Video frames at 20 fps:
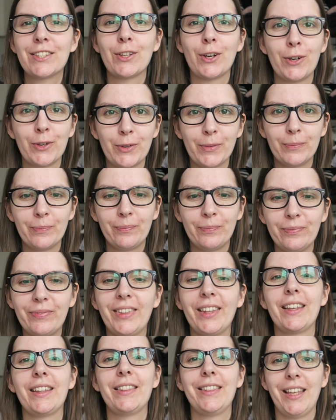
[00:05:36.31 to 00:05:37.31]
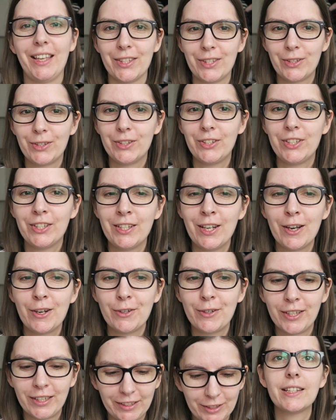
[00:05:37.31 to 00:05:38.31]
so that's good to
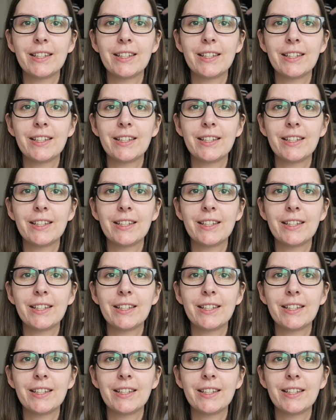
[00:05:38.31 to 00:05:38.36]
know.